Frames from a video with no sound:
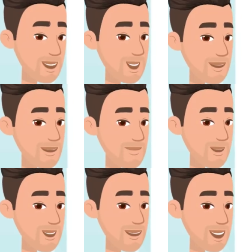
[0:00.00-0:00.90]
would also
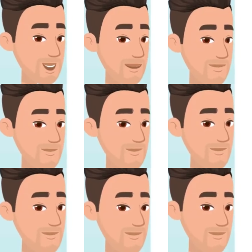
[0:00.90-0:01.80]
be sent to the voter
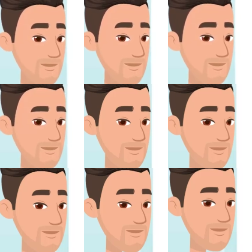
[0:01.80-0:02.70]
for his own record
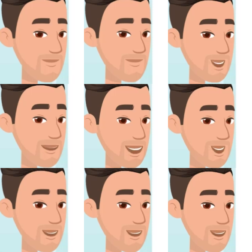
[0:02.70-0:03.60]
on his email ID.